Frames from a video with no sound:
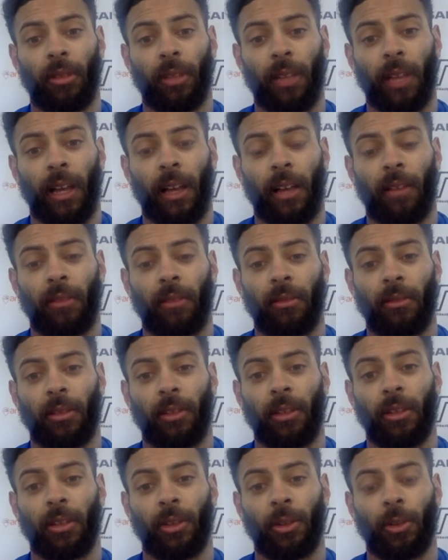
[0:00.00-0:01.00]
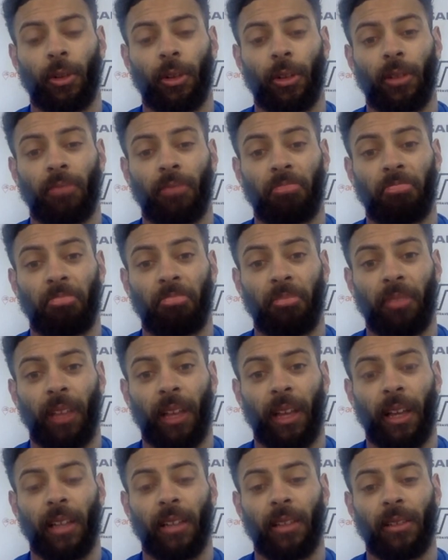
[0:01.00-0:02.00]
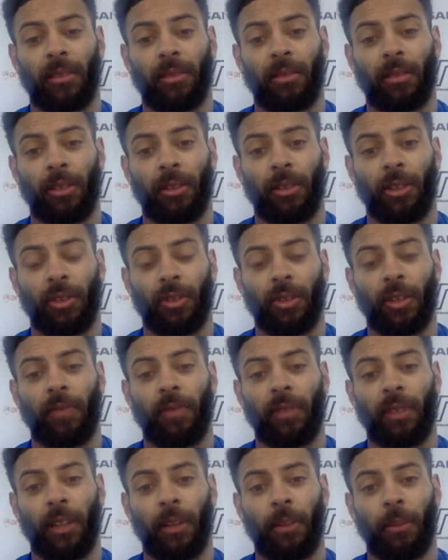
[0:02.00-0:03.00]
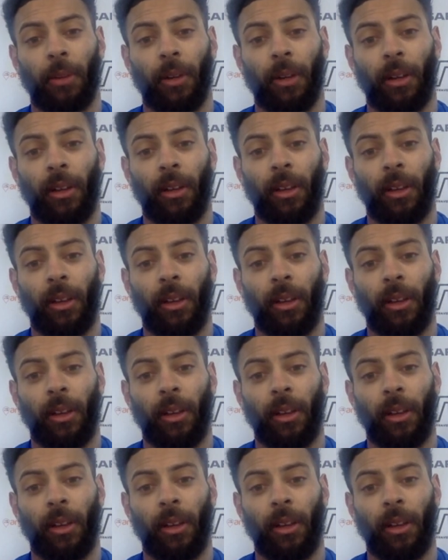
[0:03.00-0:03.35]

that the squad it's got strength in number.